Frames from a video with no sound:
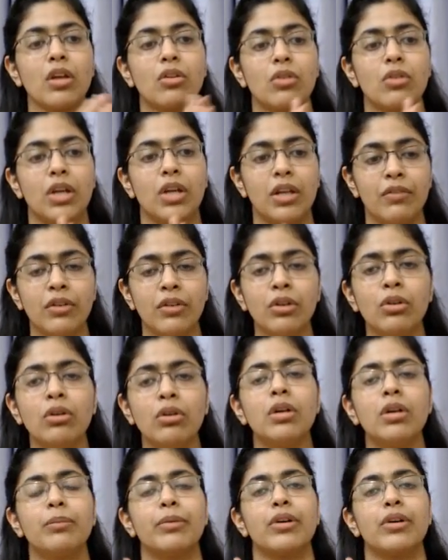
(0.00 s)
So even
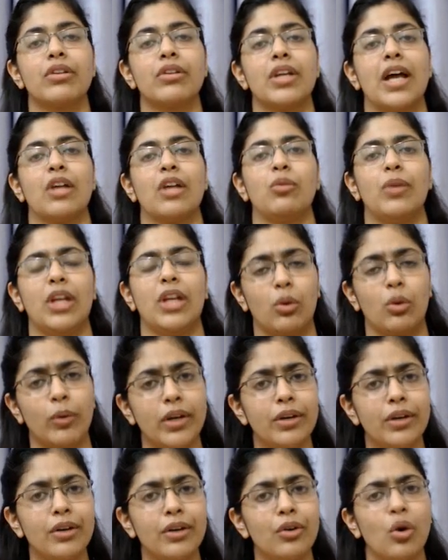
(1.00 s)
though a person has been
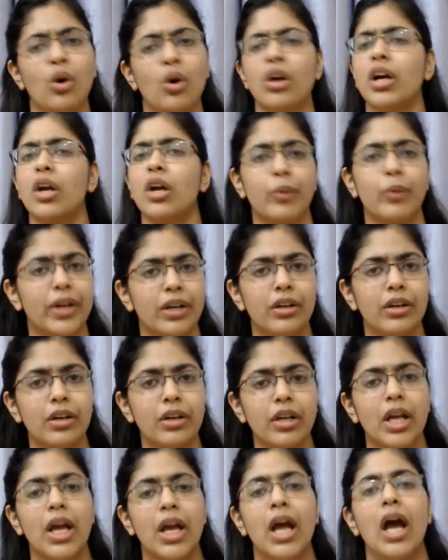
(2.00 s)
acquitted or
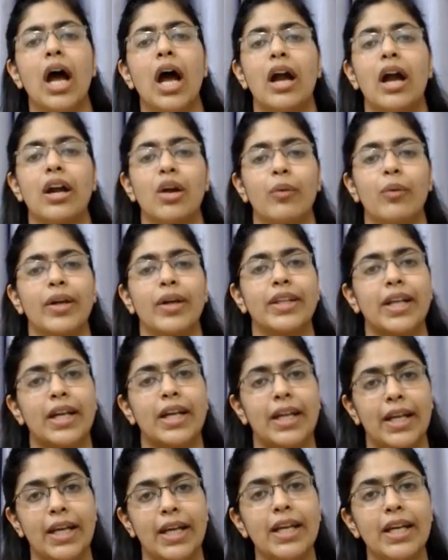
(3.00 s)
convicted under
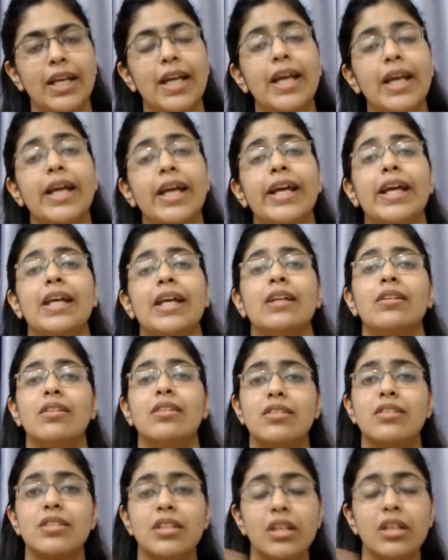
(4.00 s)
138, he can
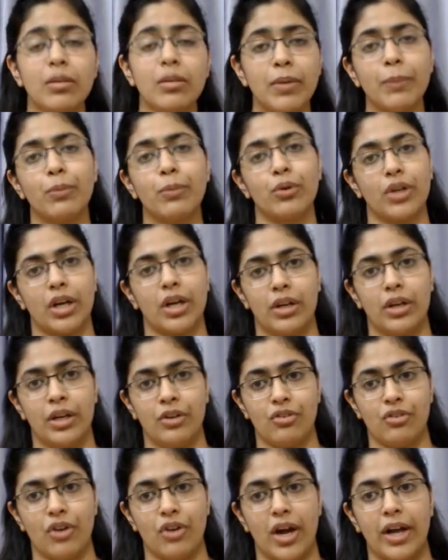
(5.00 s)
still be put
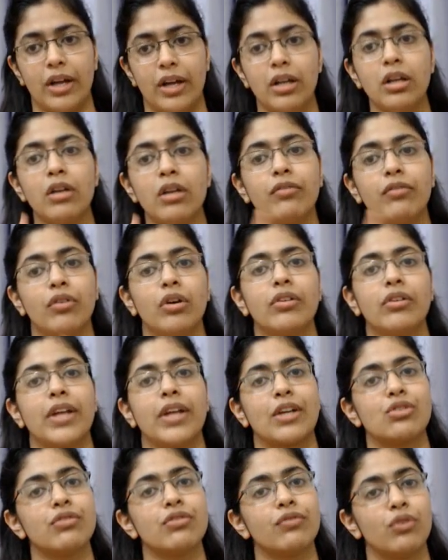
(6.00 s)
in trial for
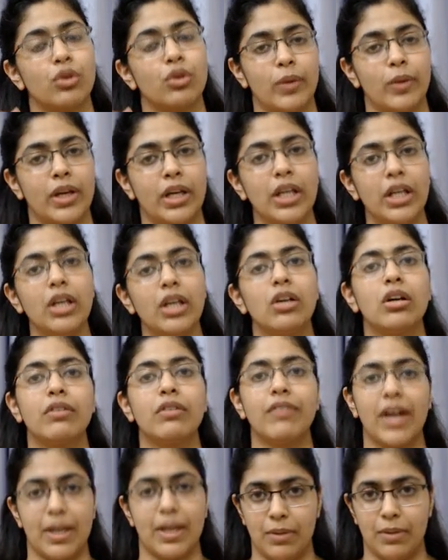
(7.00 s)
section 420
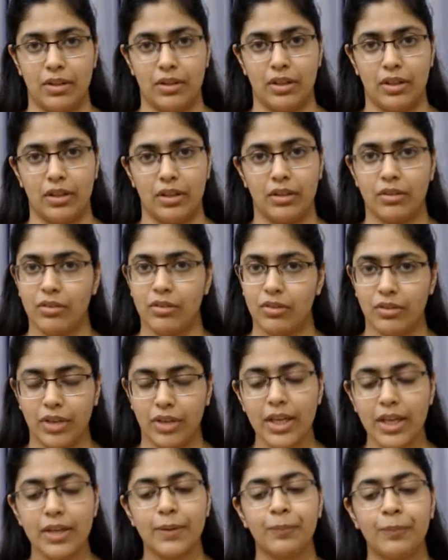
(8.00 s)
of IPC,
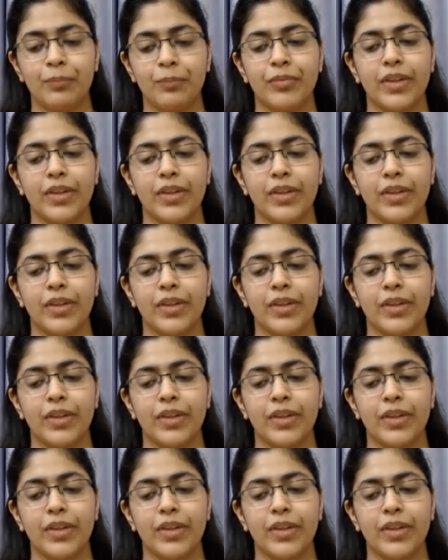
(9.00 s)
right?